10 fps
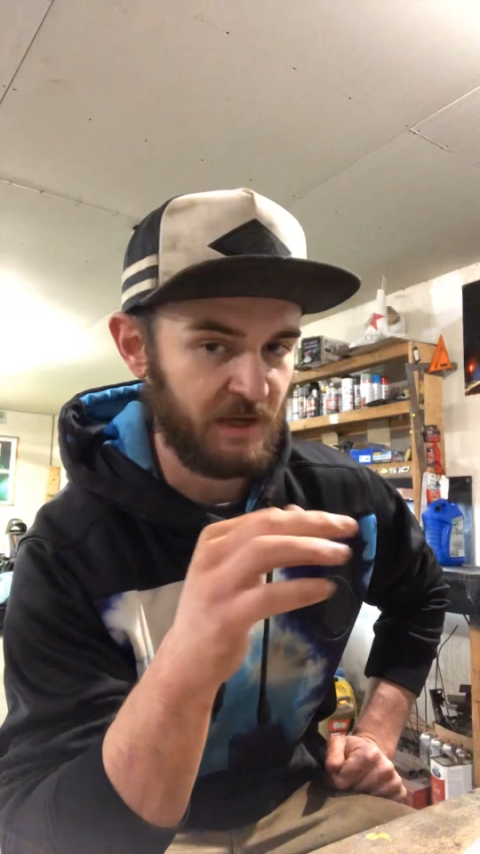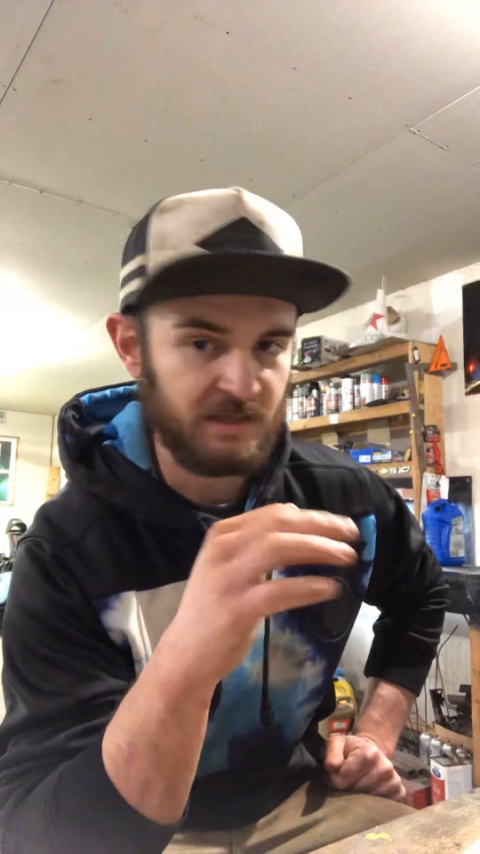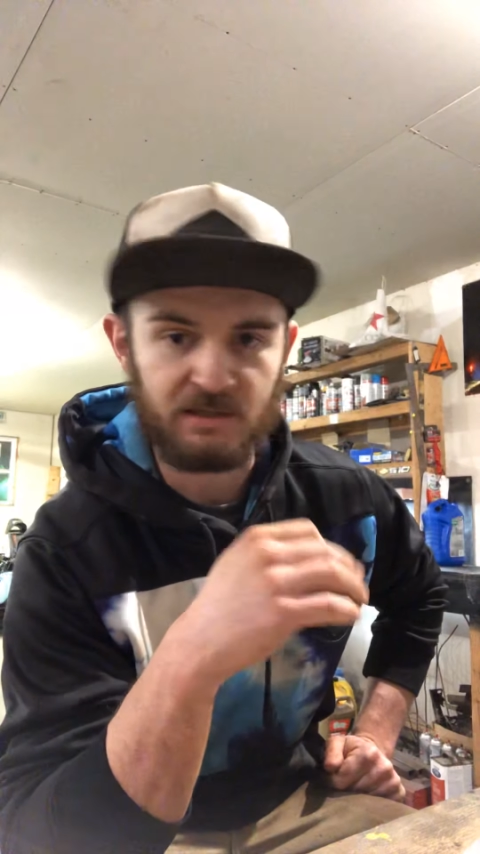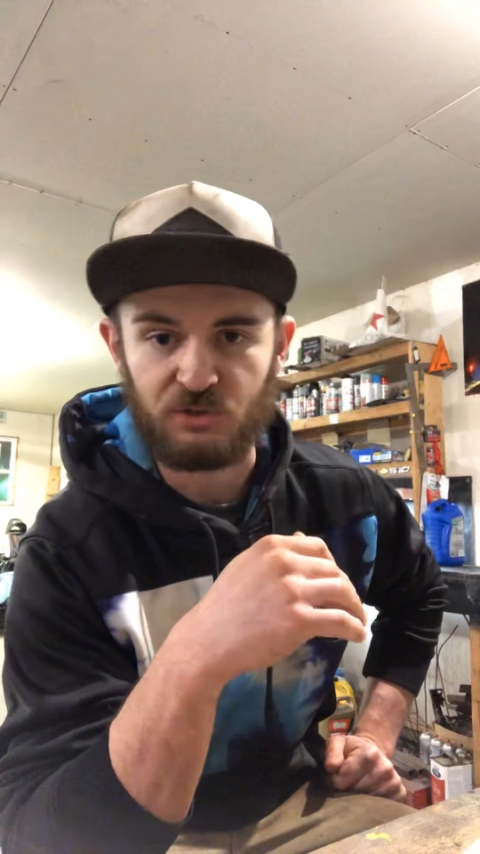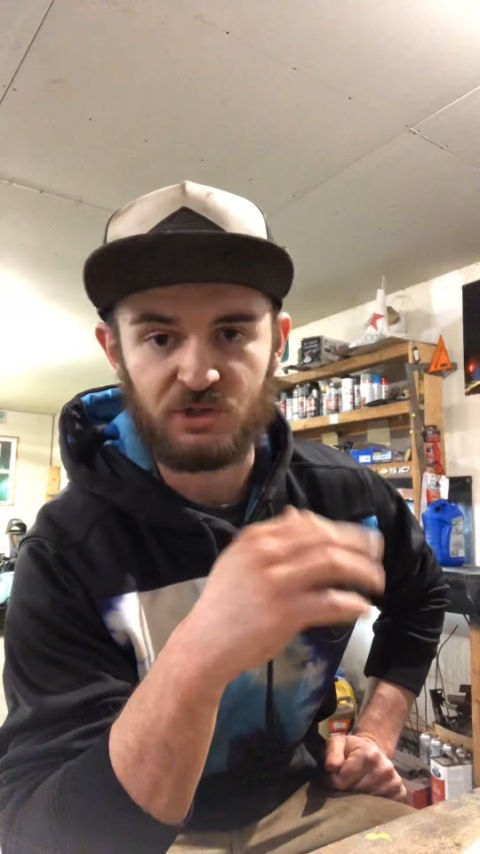it
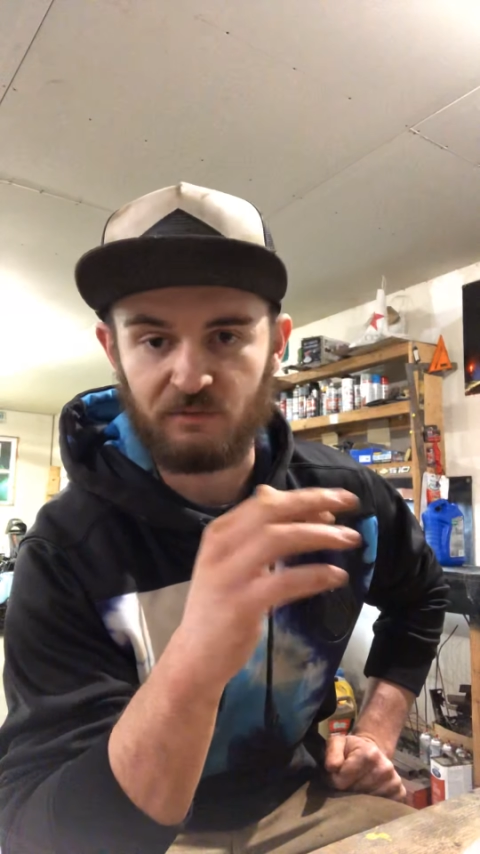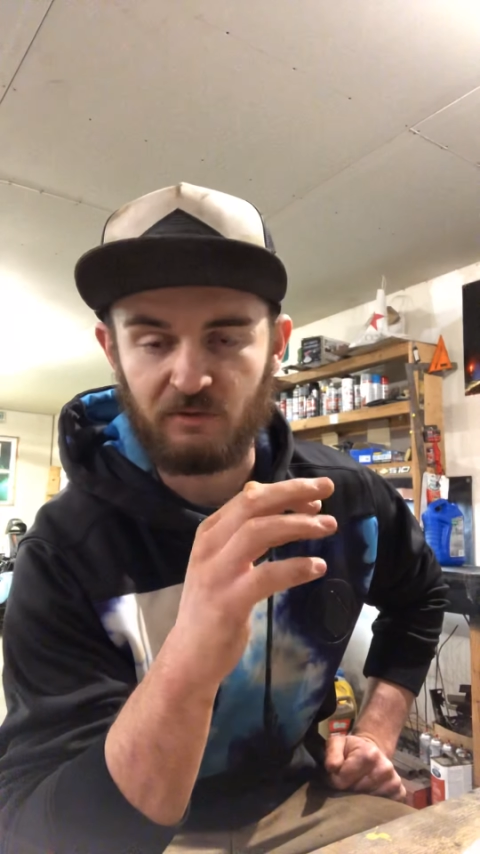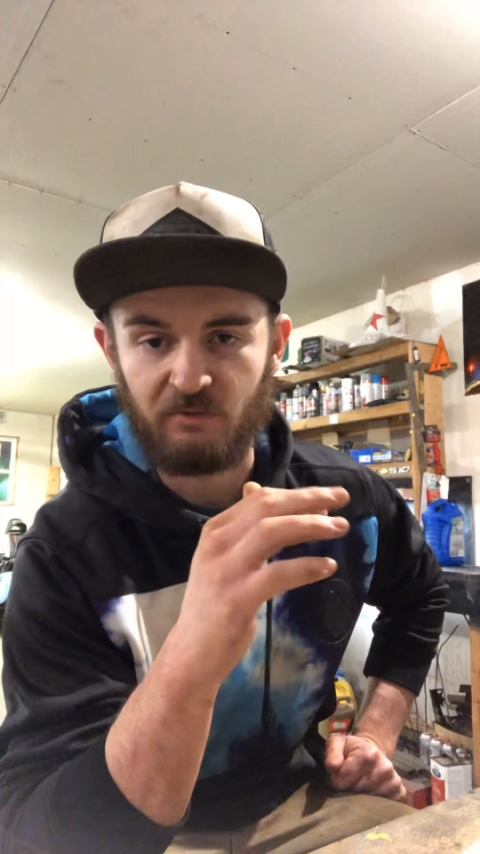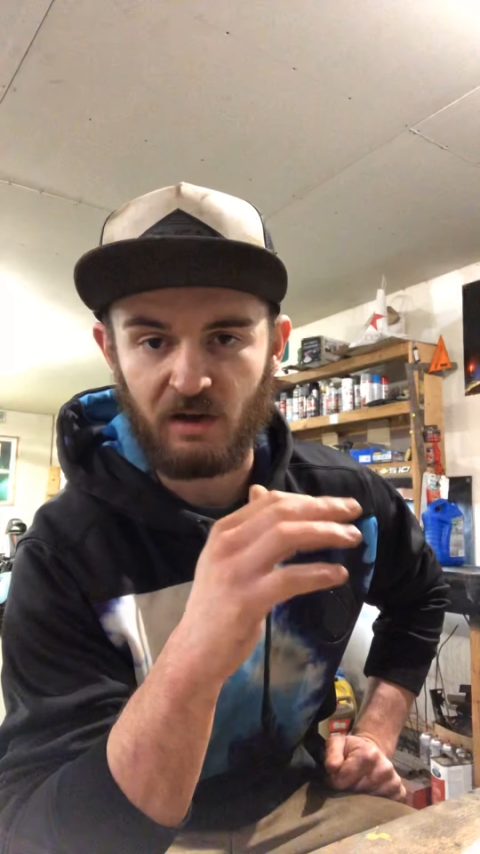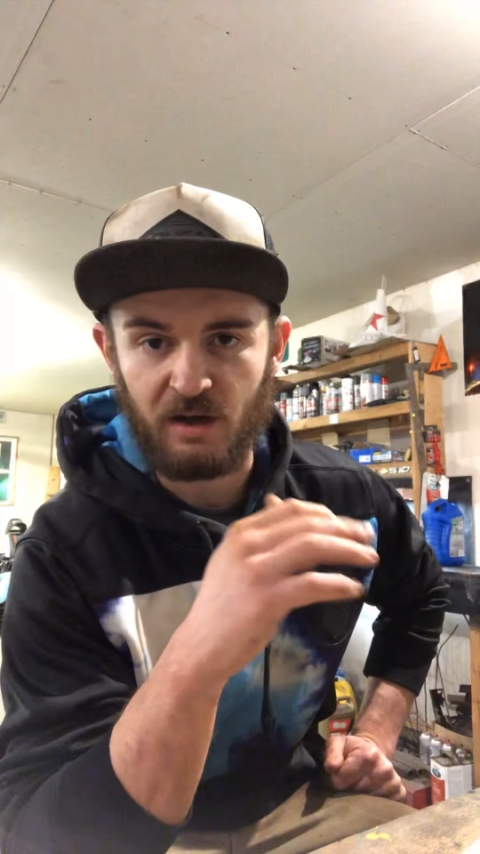still
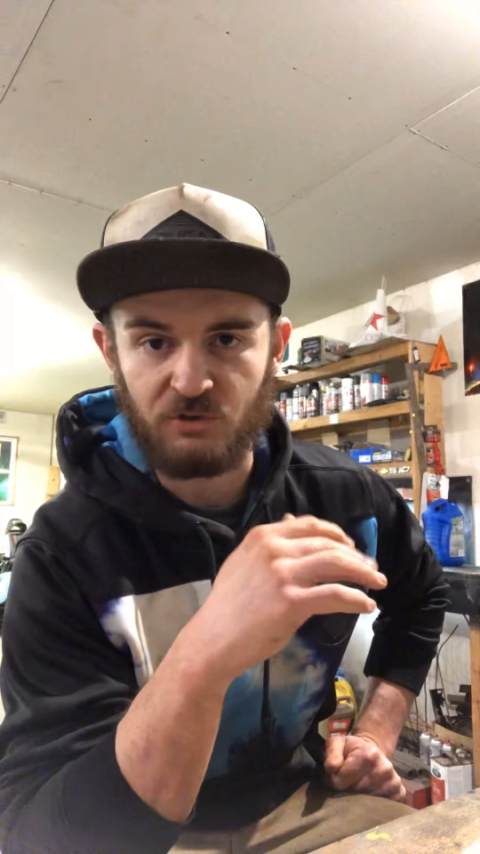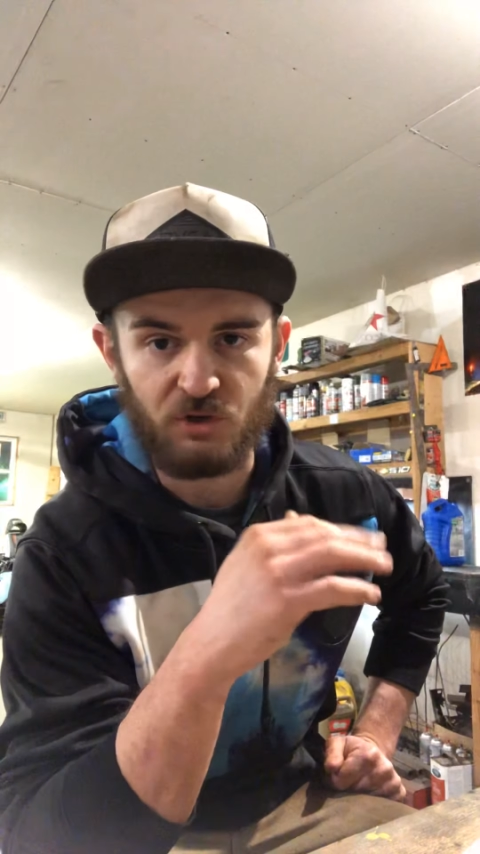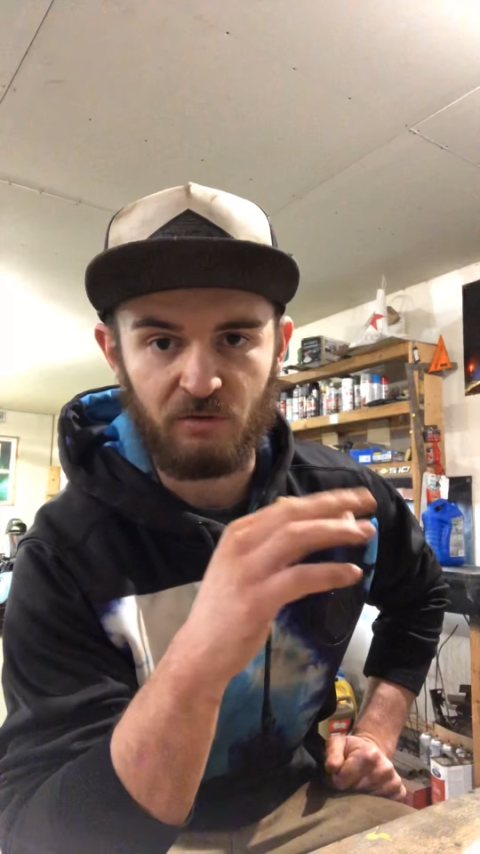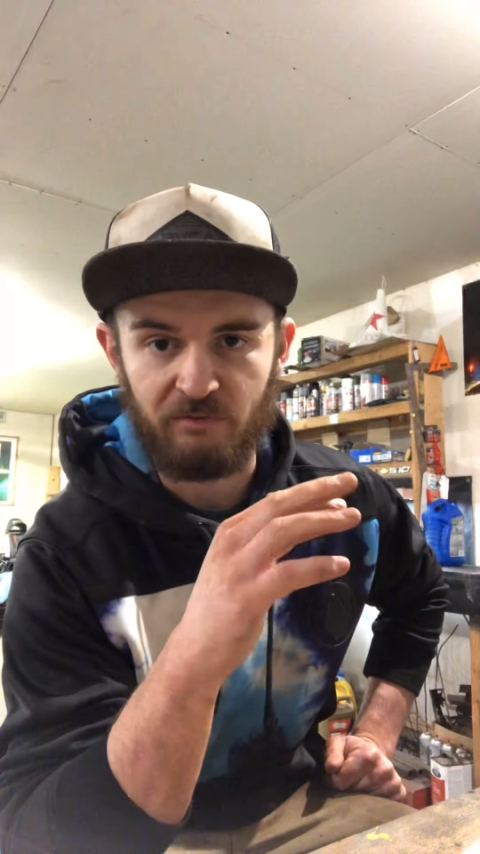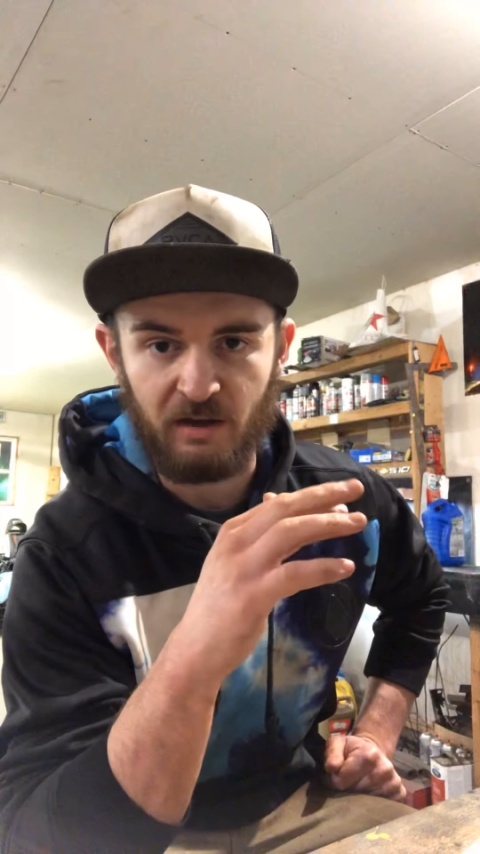shifted fine,
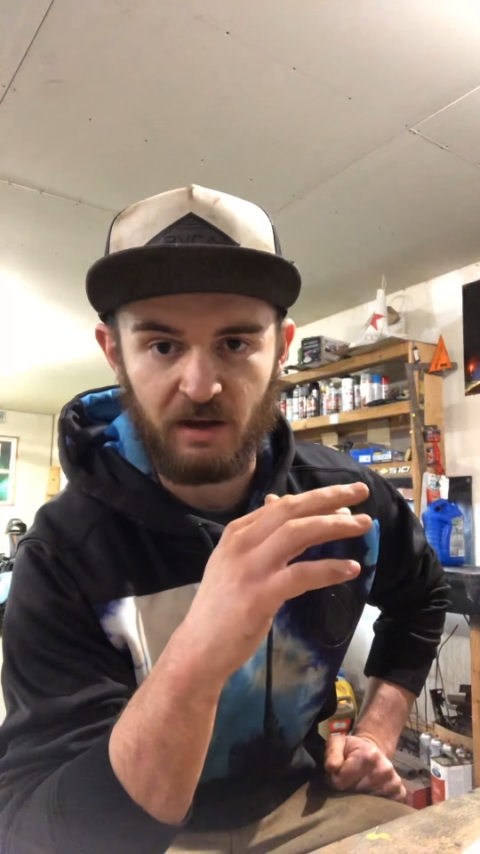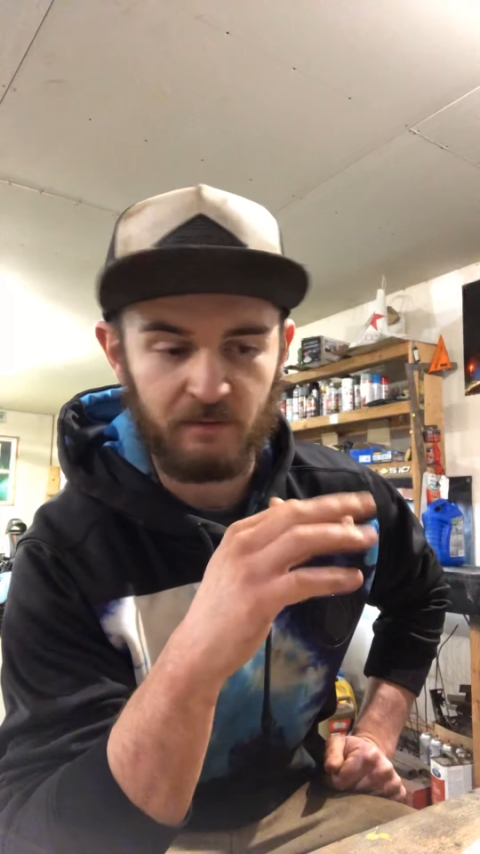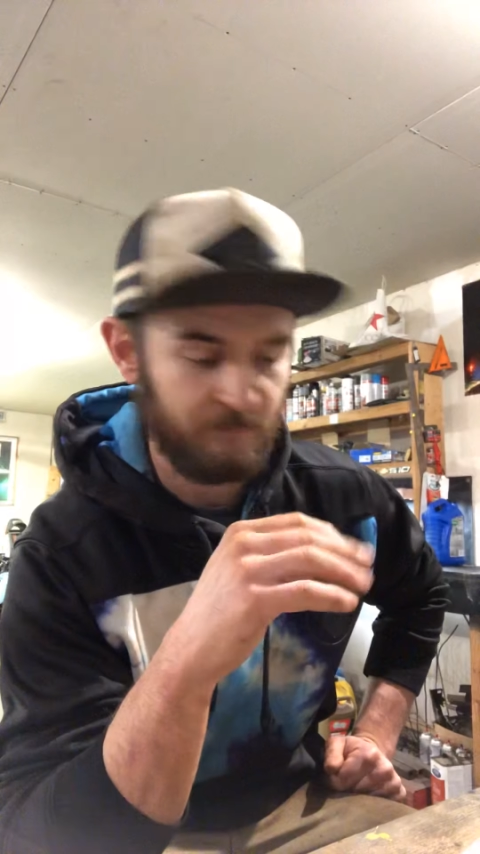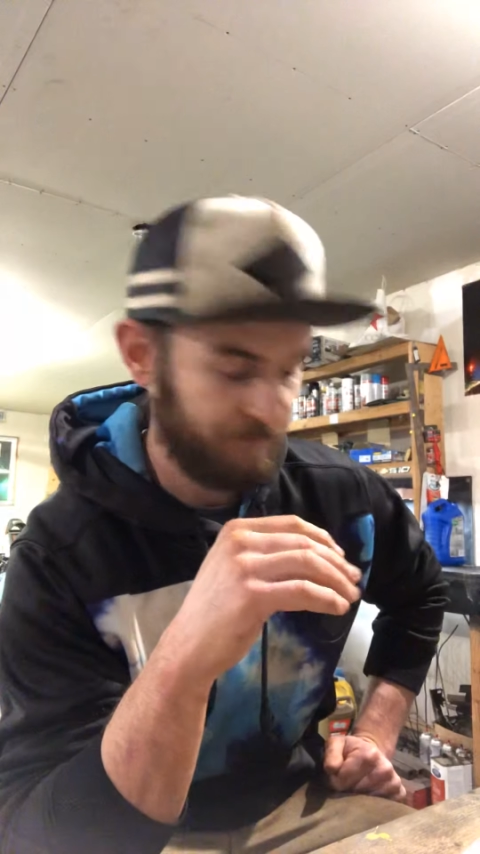drove fine.